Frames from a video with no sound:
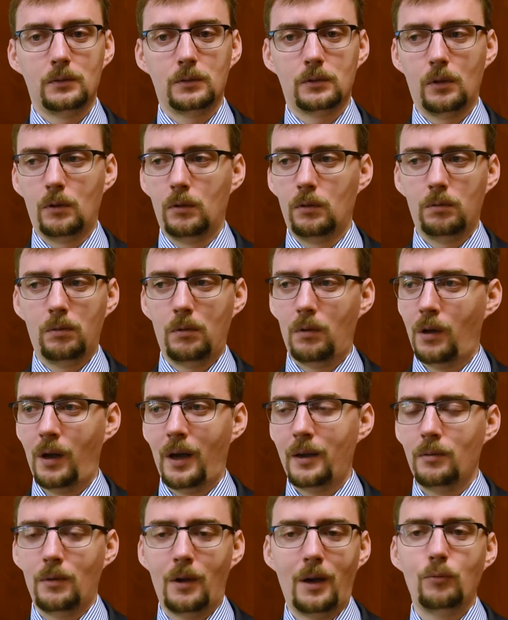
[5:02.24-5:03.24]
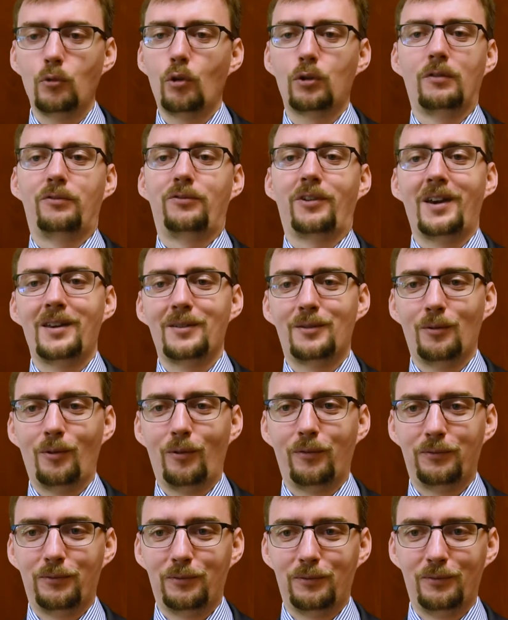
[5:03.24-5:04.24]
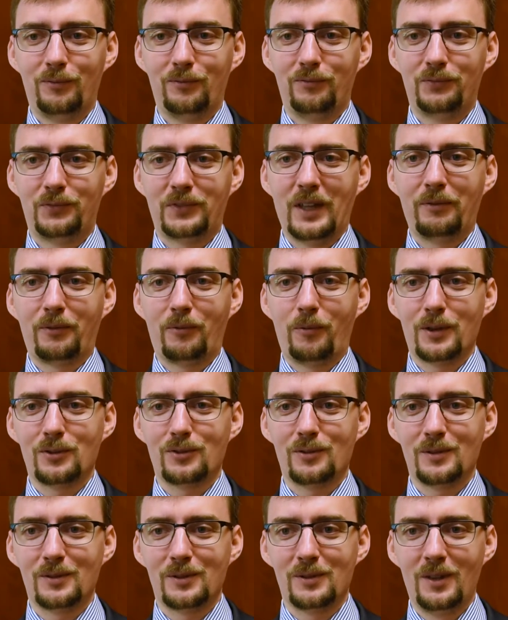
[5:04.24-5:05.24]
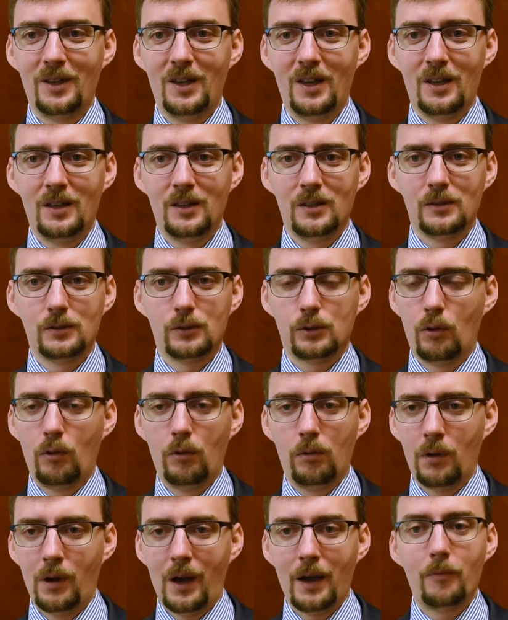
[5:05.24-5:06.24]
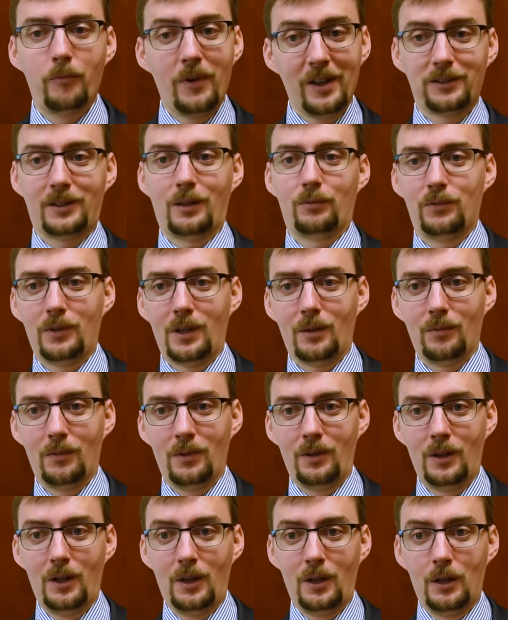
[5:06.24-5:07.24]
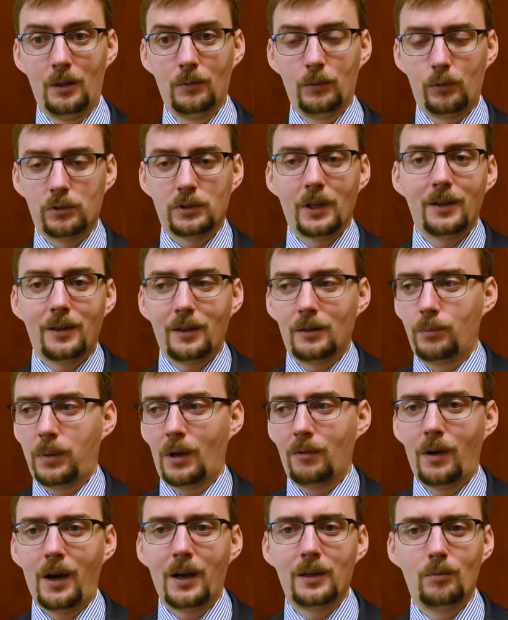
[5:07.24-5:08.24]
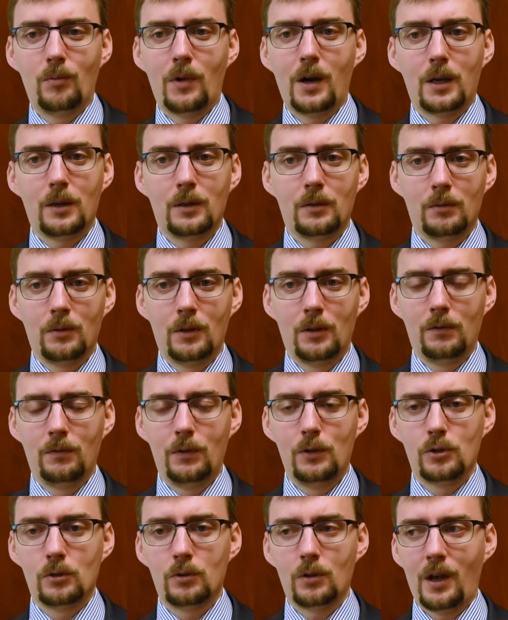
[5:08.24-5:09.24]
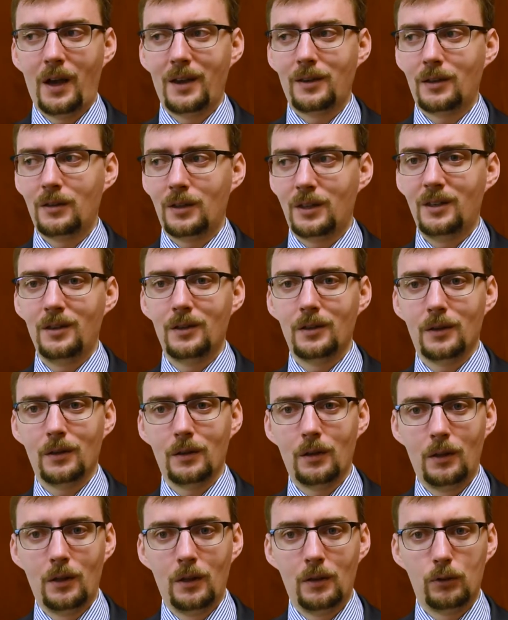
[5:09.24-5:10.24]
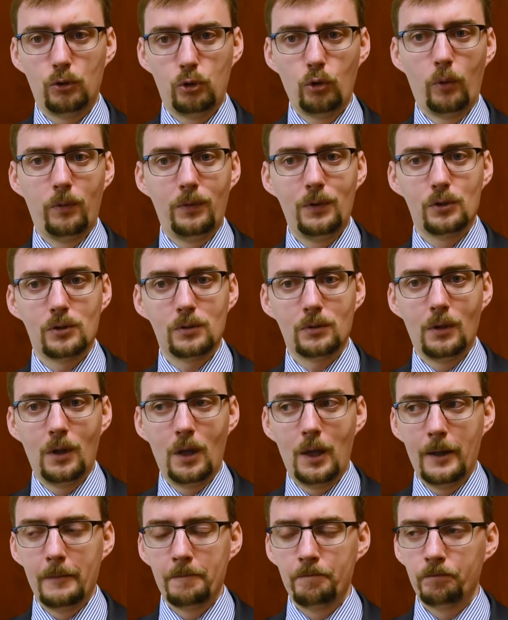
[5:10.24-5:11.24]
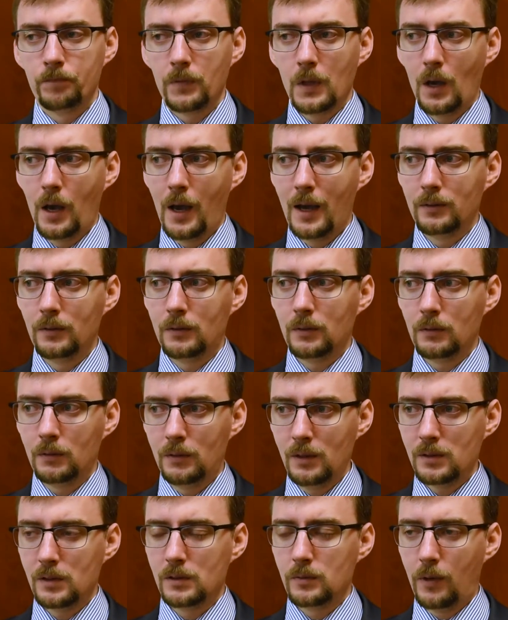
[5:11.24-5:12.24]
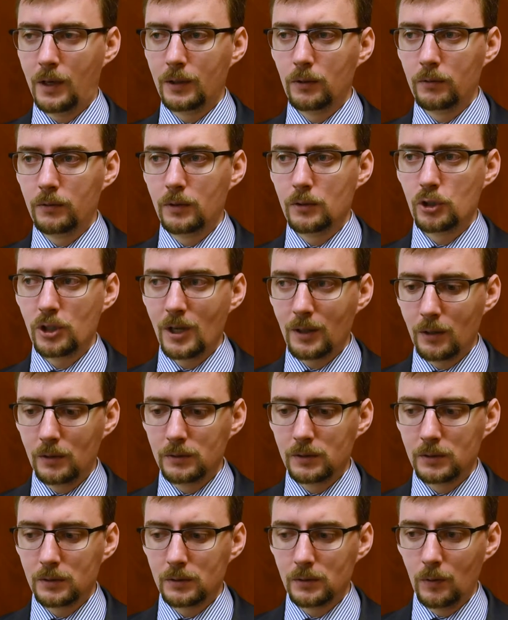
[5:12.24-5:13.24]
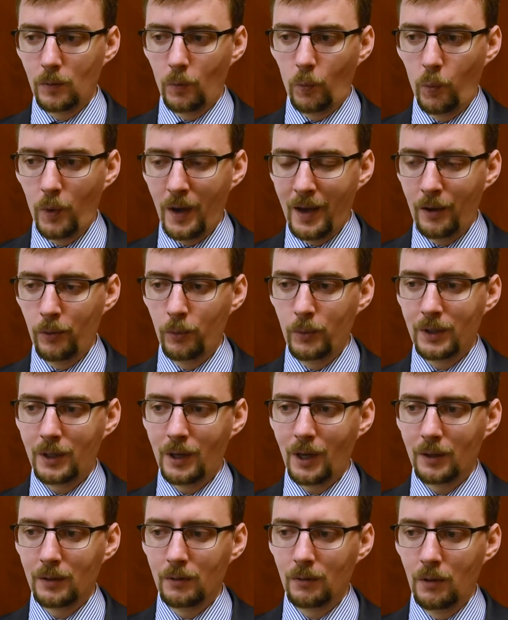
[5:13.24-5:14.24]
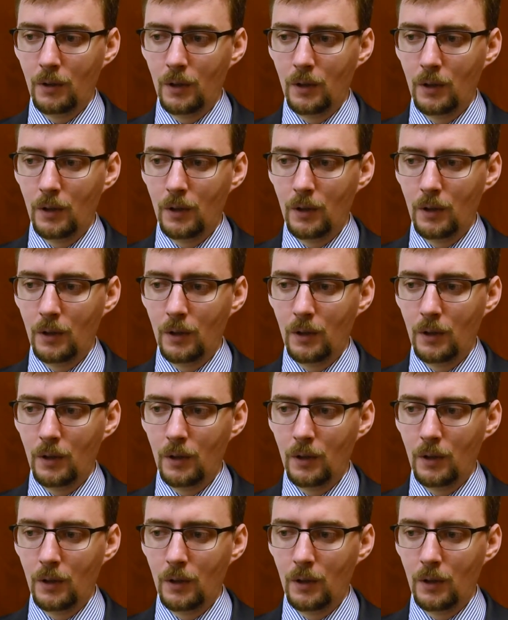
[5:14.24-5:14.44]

So I'm not afraid of tough questions. So I welcome them because I can provide my vision, I can hear your vision. And this is one of the channels where we can,